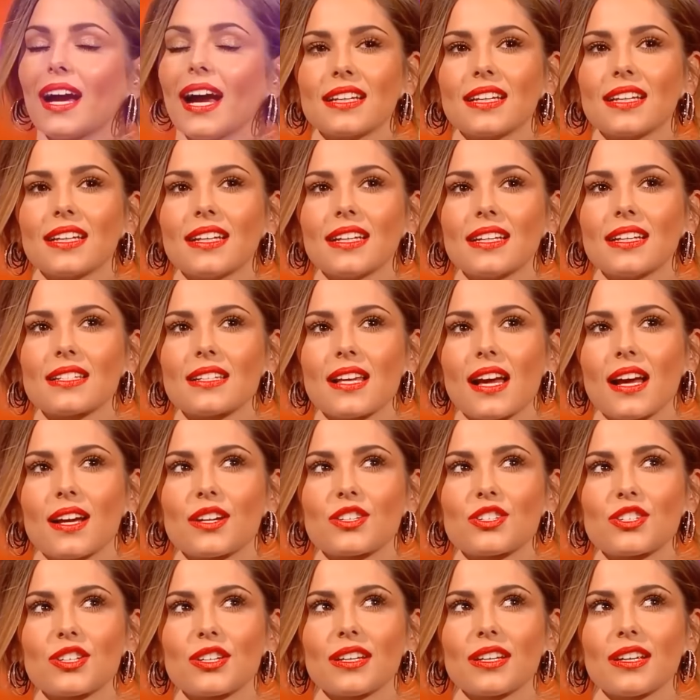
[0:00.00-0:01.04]
Did it is
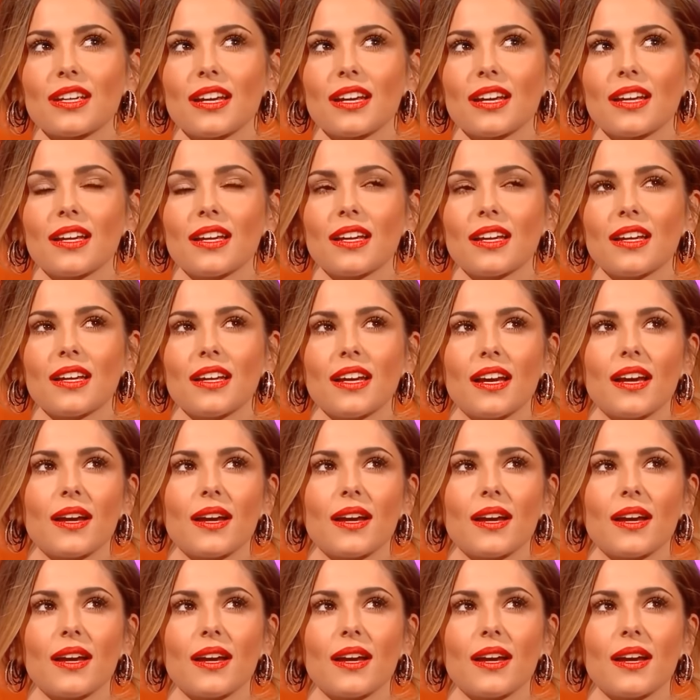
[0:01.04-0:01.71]
actually a